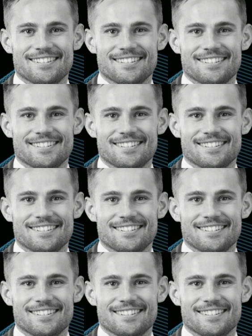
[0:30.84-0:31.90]

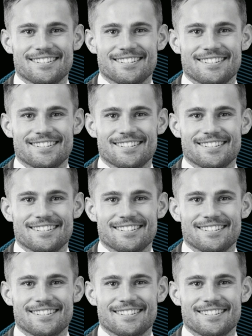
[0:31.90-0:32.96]

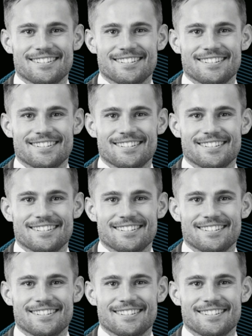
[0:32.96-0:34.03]

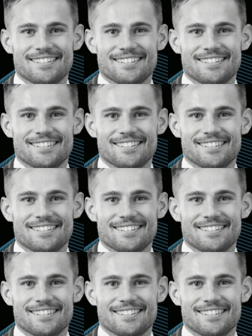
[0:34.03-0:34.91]
(no lip movement)